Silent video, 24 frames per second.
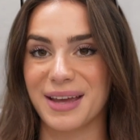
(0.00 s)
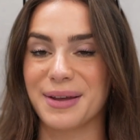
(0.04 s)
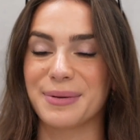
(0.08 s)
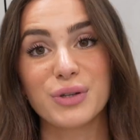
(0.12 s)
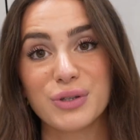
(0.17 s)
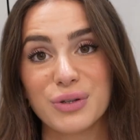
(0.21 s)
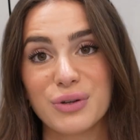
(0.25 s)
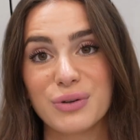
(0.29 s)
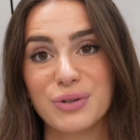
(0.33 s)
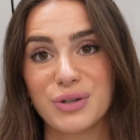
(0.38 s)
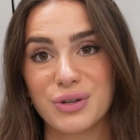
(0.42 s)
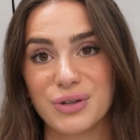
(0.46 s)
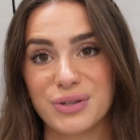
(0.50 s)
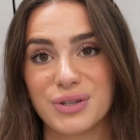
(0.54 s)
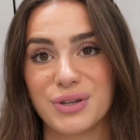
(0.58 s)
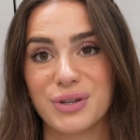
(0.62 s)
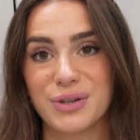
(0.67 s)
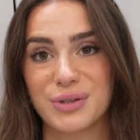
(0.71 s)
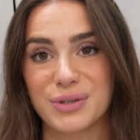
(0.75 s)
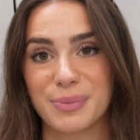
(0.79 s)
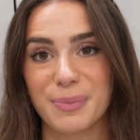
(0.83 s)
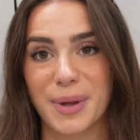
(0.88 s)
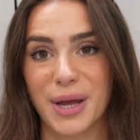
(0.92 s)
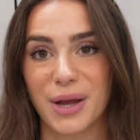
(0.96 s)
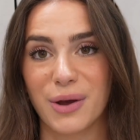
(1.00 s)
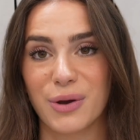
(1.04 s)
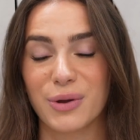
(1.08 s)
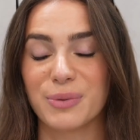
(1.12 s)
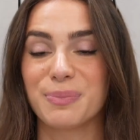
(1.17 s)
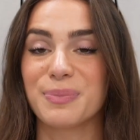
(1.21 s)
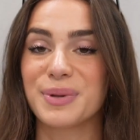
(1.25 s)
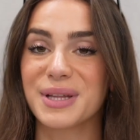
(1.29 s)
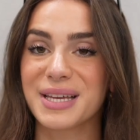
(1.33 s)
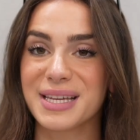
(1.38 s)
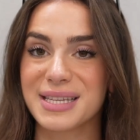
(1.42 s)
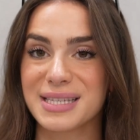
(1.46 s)
If you do choose to use my
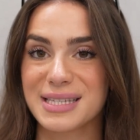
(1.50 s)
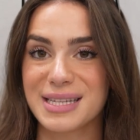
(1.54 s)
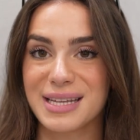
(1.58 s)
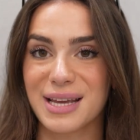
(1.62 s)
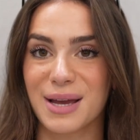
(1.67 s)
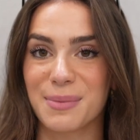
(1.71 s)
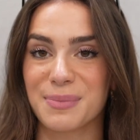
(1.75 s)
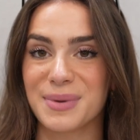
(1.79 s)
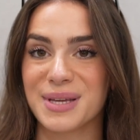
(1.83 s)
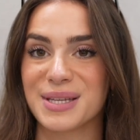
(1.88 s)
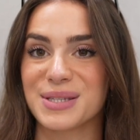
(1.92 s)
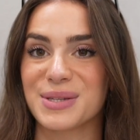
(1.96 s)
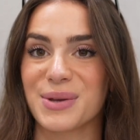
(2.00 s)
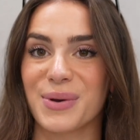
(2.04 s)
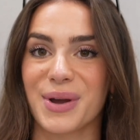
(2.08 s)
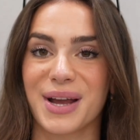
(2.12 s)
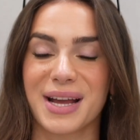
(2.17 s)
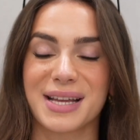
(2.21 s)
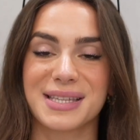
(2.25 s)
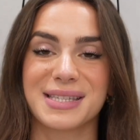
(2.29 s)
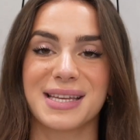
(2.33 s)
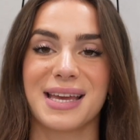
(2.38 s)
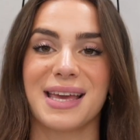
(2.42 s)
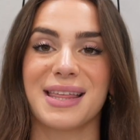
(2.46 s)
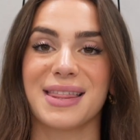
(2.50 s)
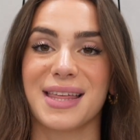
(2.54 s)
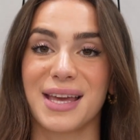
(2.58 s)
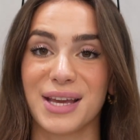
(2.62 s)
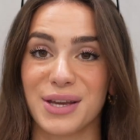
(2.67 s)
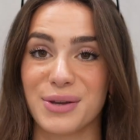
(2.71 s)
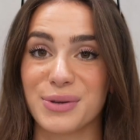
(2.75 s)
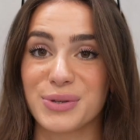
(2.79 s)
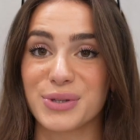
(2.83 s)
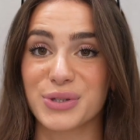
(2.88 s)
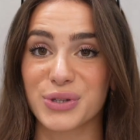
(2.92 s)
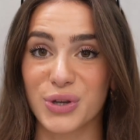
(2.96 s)
code, please DM me so I can say thank
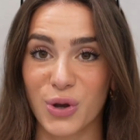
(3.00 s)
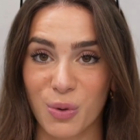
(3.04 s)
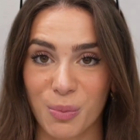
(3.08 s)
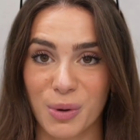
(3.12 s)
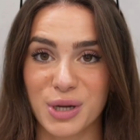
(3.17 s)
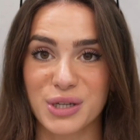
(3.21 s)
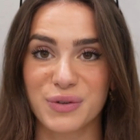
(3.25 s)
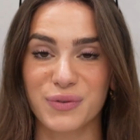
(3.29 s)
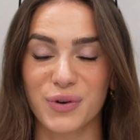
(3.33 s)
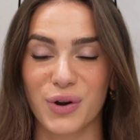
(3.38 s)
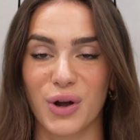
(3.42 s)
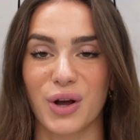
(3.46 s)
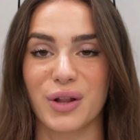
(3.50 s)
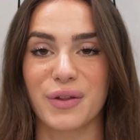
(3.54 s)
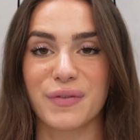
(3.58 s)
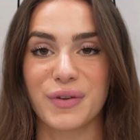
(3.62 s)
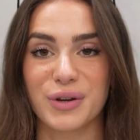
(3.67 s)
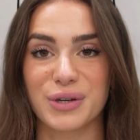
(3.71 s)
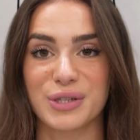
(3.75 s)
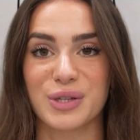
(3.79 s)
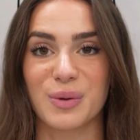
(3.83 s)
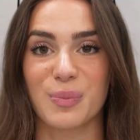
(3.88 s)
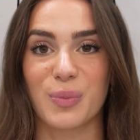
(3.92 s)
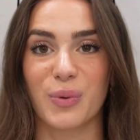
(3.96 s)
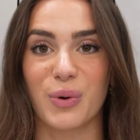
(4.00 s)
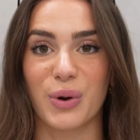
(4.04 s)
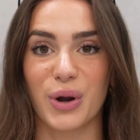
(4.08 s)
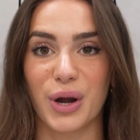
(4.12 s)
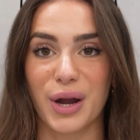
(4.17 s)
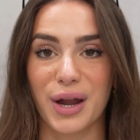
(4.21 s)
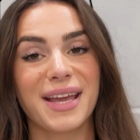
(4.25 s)
you so much for all of your support.